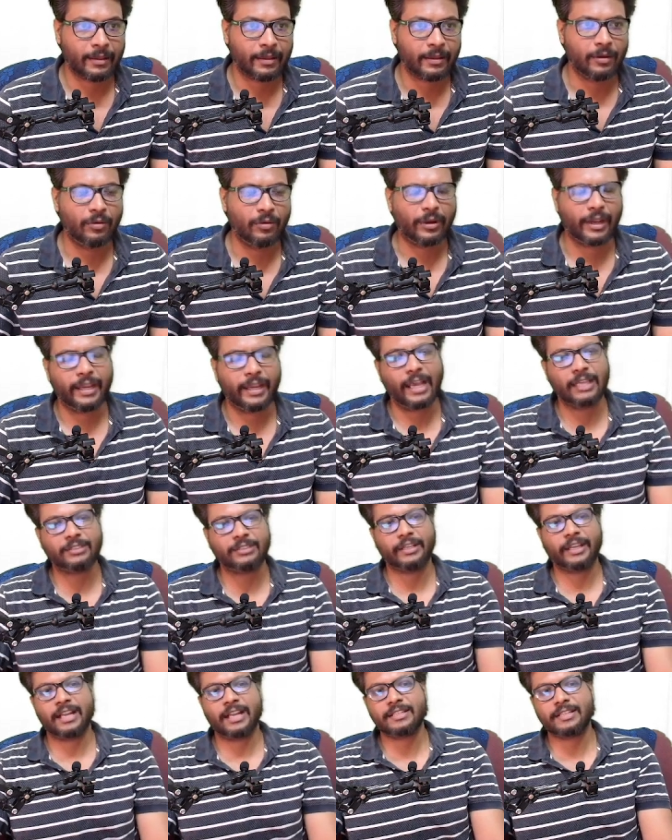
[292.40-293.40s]
Okay, as
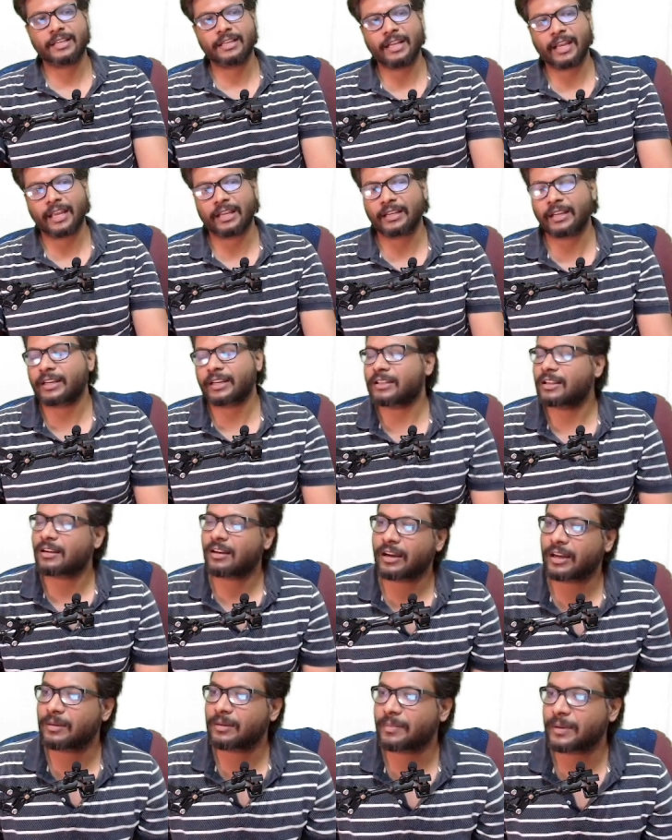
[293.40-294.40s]
you can see here, I can get the
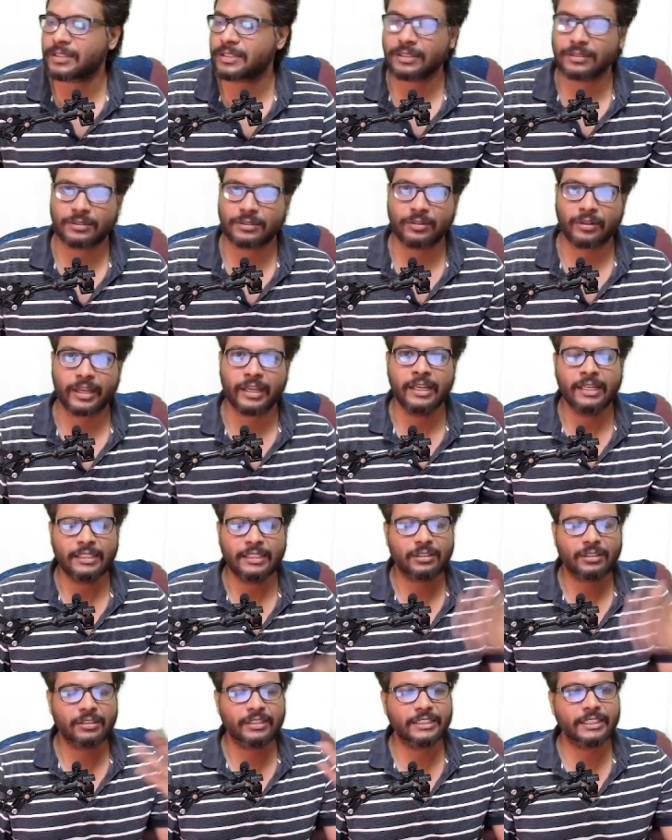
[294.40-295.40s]
login page also. Okay,
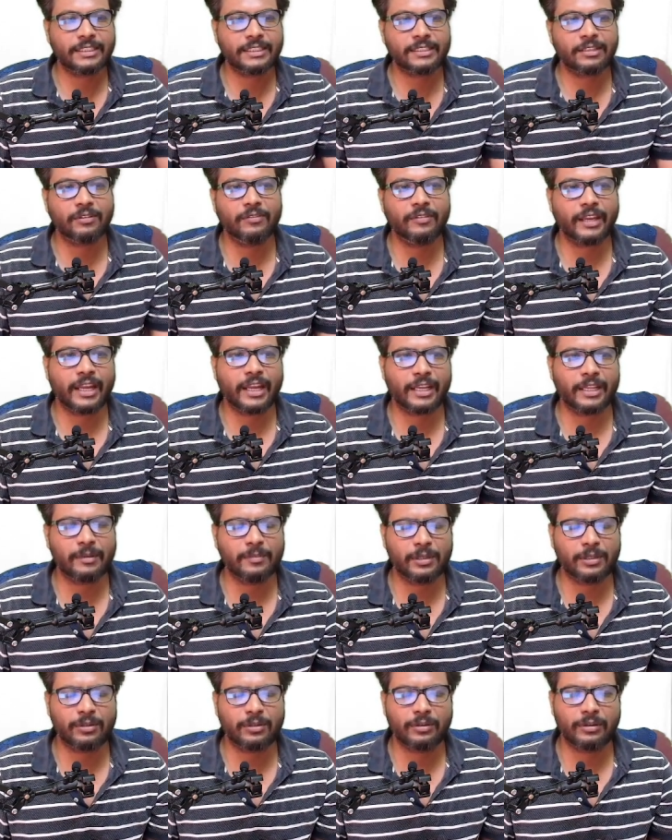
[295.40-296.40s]
so this is how we can
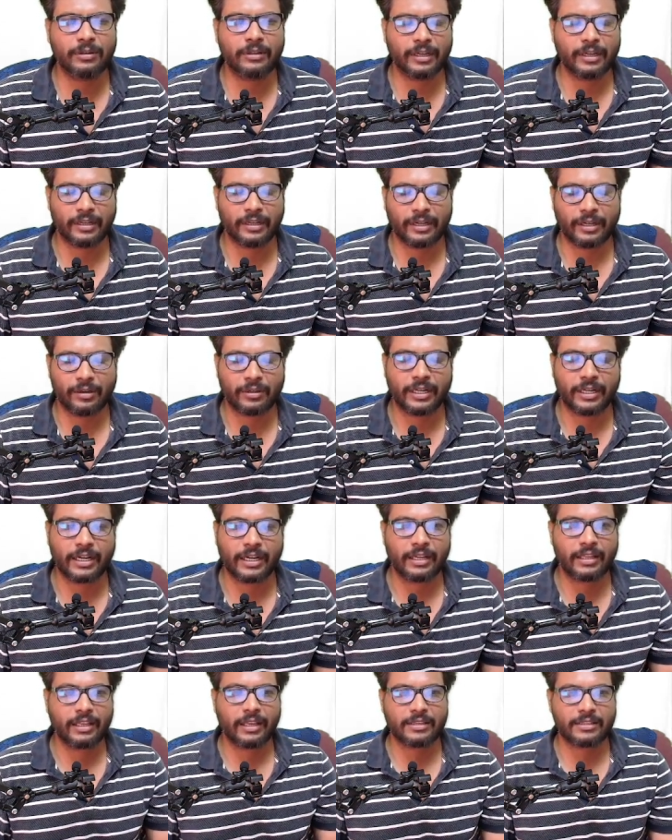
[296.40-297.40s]
able to
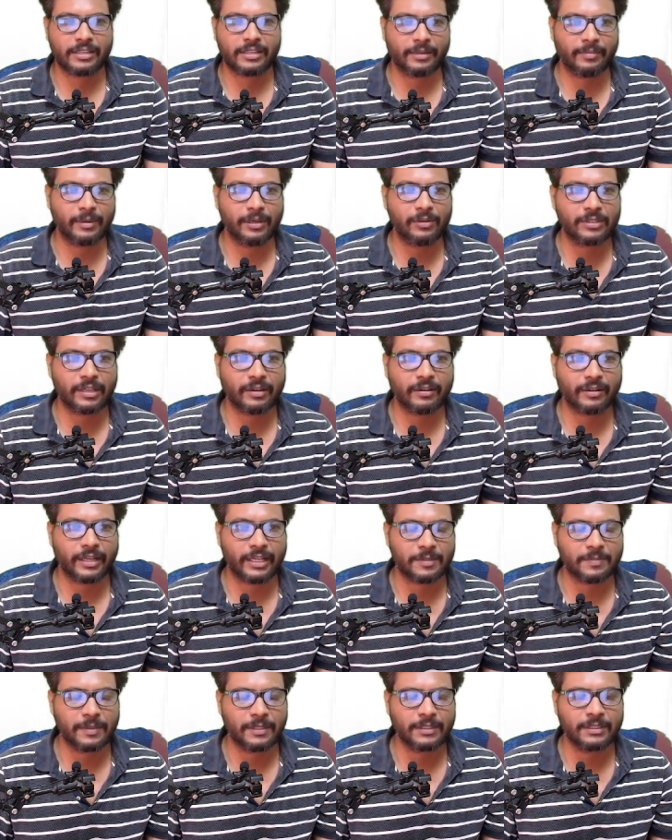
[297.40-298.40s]
render the HTML using our
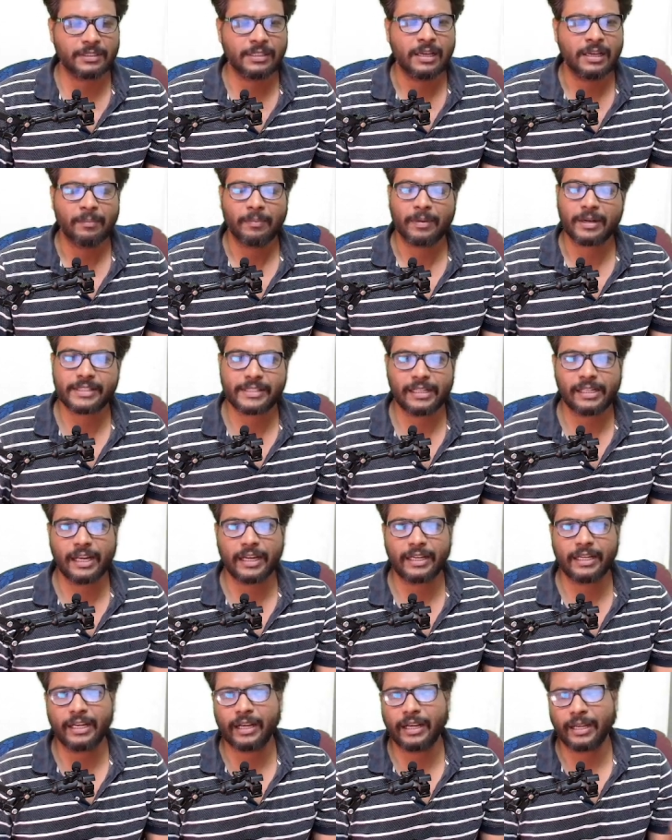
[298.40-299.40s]
Express. But still,
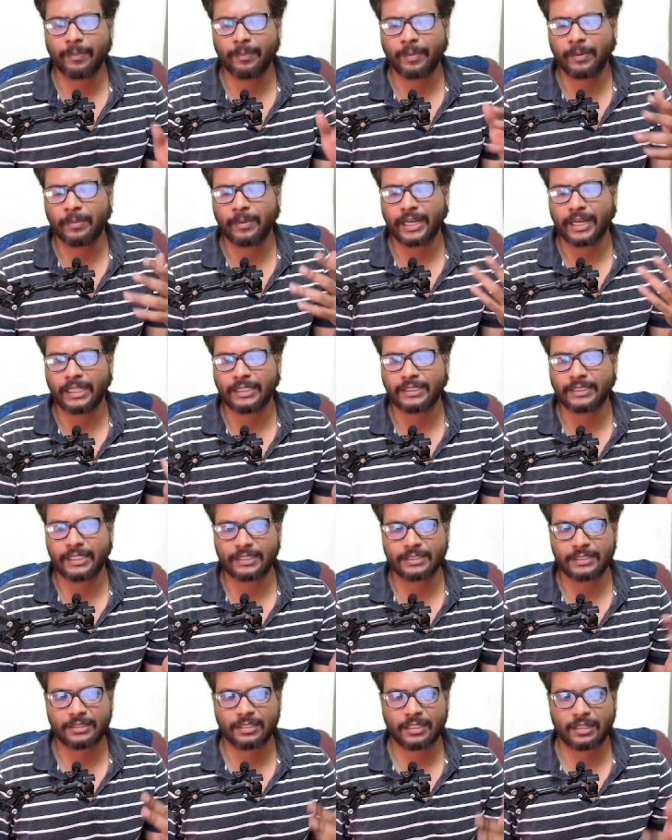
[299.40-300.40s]
I didn't implement any
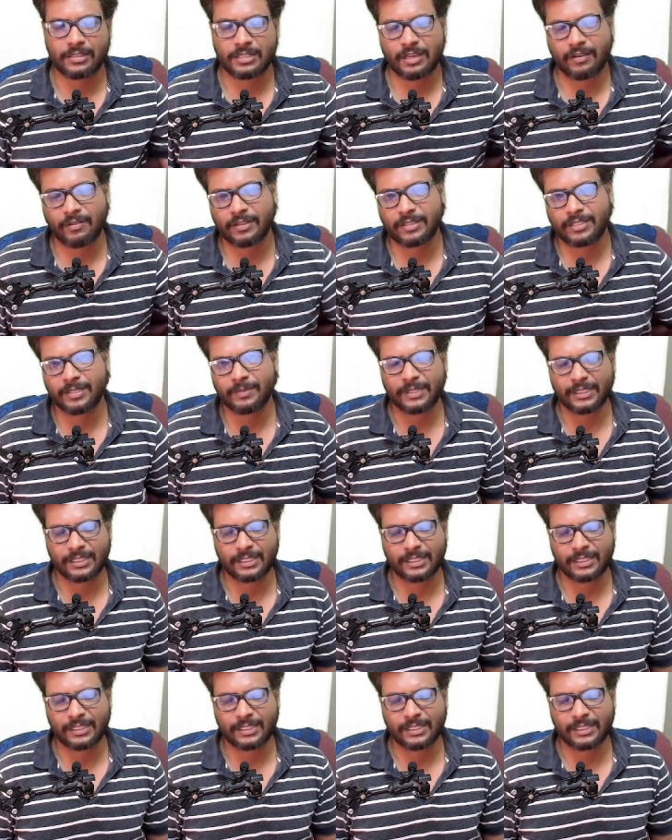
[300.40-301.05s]
CSS or JavaScript.